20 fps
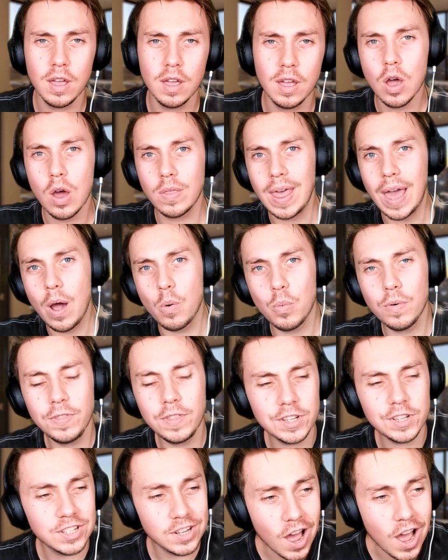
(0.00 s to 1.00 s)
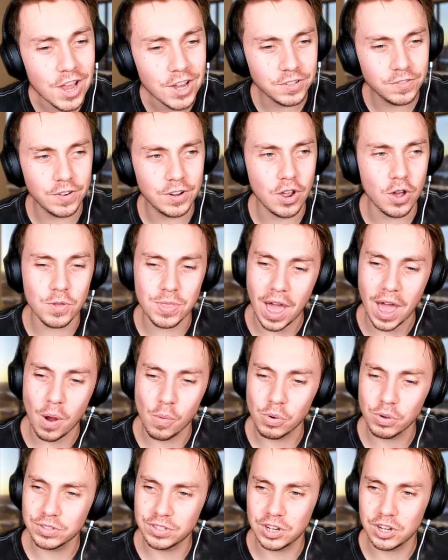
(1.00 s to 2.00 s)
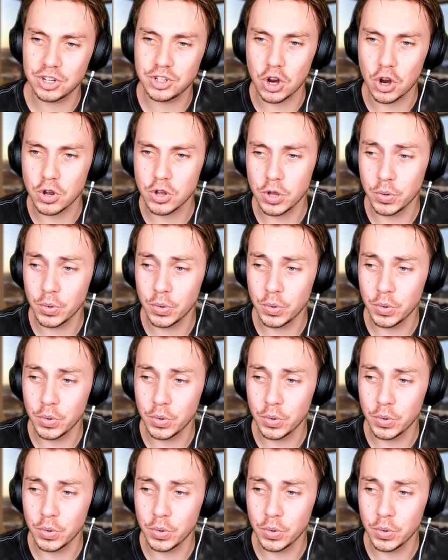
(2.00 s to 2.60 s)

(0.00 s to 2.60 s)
Now with this last video that I wanted to show you,